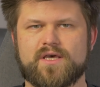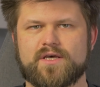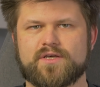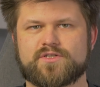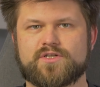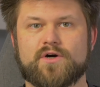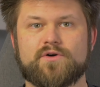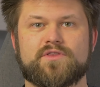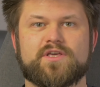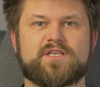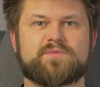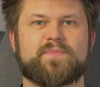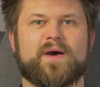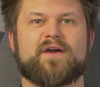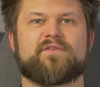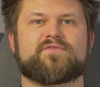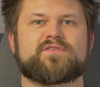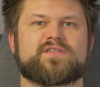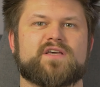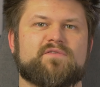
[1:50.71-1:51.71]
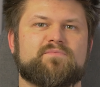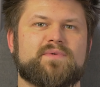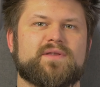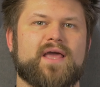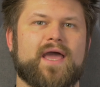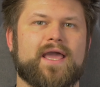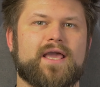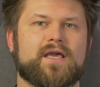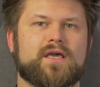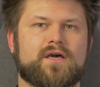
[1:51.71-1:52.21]
So these payphones have been
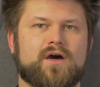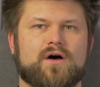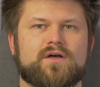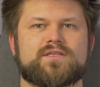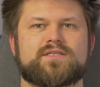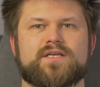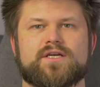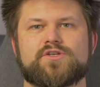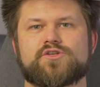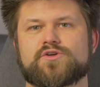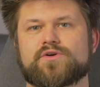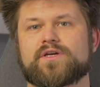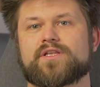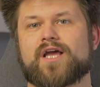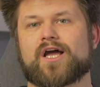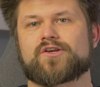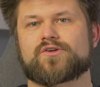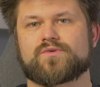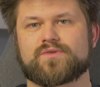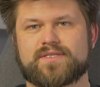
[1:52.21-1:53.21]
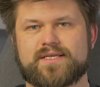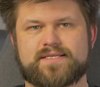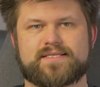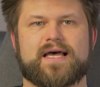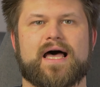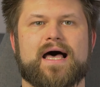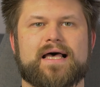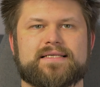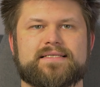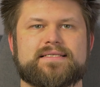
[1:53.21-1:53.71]
a godsend during natural
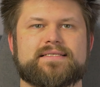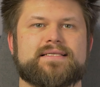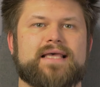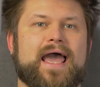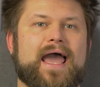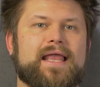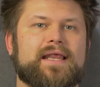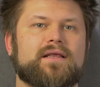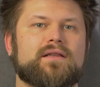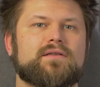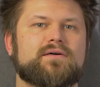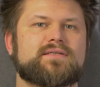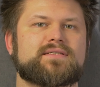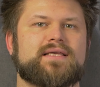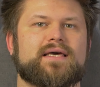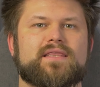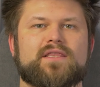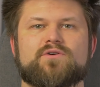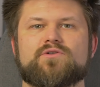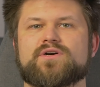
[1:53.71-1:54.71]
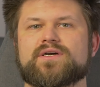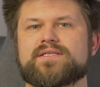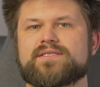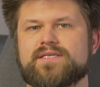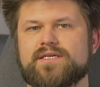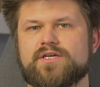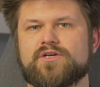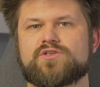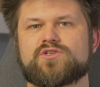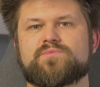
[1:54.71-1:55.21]
disasters, and it looks like they will
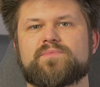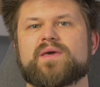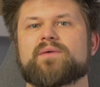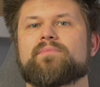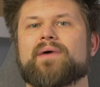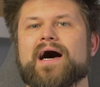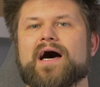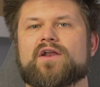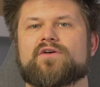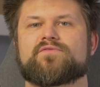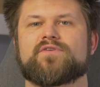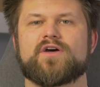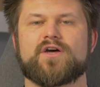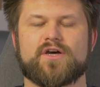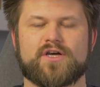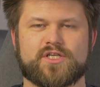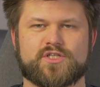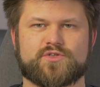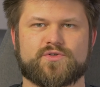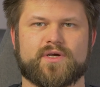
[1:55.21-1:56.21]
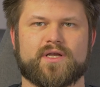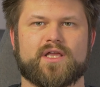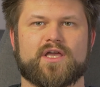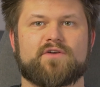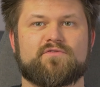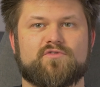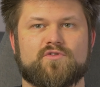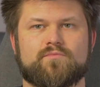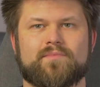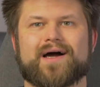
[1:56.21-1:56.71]
continue to be a part of Australia
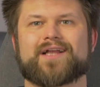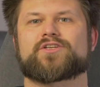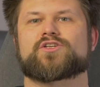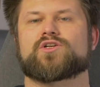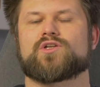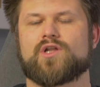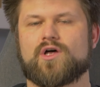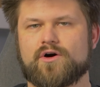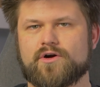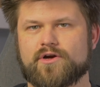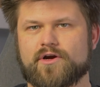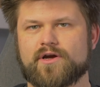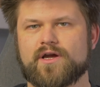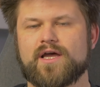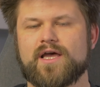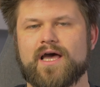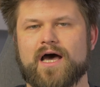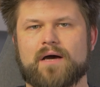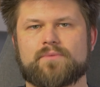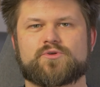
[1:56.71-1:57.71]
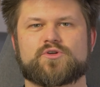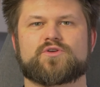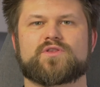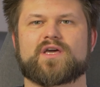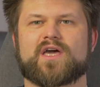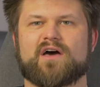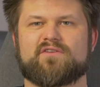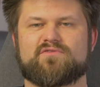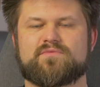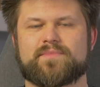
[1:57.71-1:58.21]
for much longer. I'm sure the
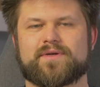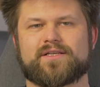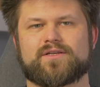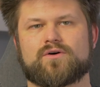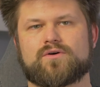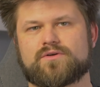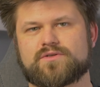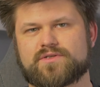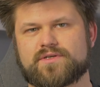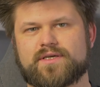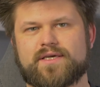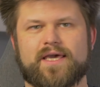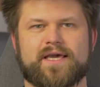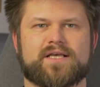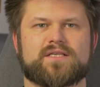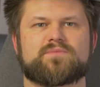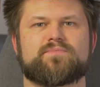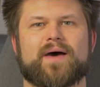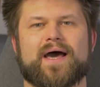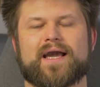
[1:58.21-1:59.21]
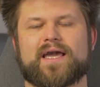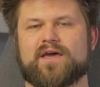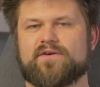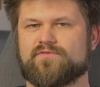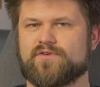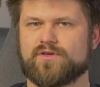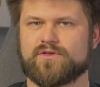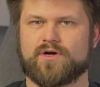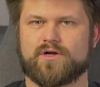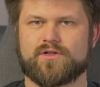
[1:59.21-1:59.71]
government also kicks back a
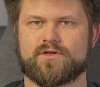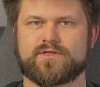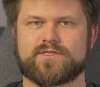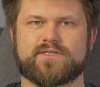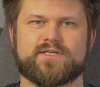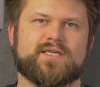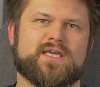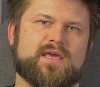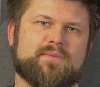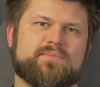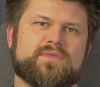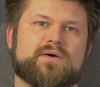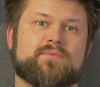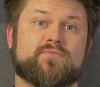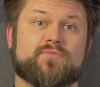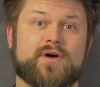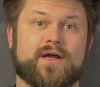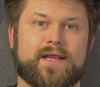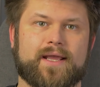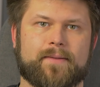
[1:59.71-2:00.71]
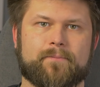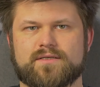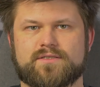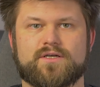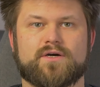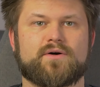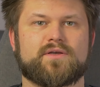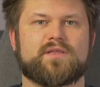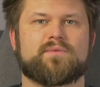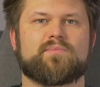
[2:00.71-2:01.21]
few dollars to keep them running.
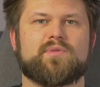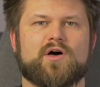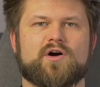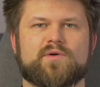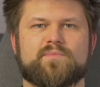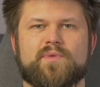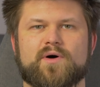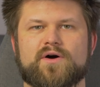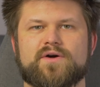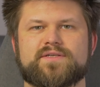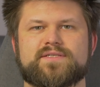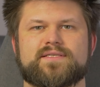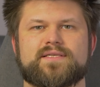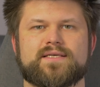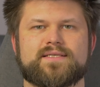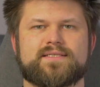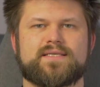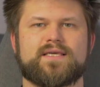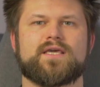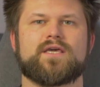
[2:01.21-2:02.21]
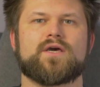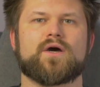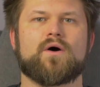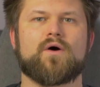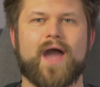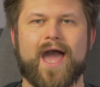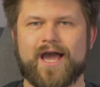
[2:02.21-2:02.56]
So in the blog post, CEO